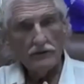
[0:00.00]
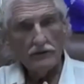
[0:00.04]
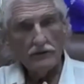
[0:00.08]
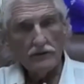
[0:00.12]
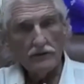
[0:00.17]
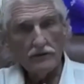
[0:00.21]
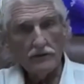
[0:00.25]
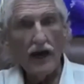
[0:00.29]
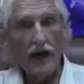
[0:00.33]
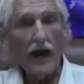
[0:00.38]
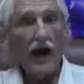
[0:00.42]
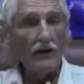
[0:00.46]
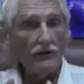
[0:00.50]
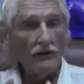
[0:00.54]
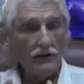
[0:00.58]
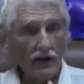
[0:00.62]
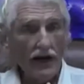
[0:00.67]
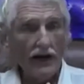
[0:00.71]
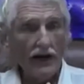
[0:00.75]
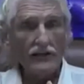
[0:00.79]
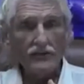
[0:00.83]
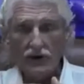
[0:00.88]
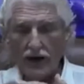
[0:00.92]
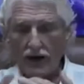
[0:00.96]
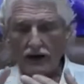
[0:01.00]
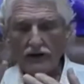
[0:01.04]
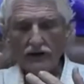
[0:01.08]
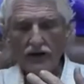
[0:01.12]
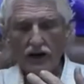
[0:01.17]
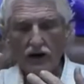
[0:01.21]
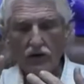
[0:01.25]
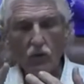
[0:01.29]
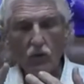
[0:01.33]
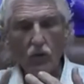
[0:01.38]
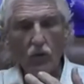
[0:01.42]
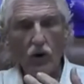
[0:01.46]
They hydrolyze, right?
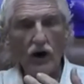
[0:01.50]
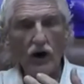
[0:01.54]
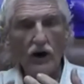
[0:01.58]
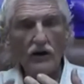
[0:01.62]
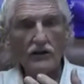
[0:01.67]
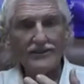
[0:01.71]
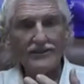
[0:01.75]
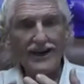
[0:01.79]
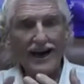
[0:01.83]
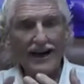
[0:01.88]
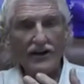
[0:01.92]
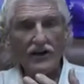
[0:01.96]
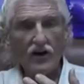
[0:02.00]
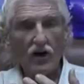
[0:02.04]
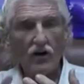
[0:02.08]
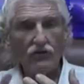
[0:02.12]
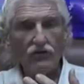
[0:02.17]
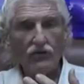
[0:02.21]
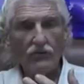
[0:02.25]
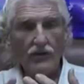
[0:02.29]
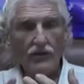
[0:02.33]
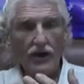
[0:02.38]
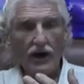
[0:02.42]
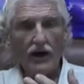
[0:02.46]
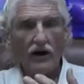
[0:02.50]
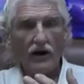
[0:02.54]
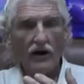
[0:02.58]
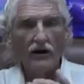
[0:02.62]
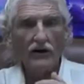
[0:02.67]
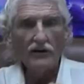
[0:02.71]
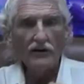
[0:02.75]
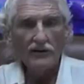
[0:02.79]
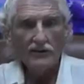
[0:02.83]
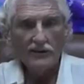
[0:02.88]
Now, where does that go from there?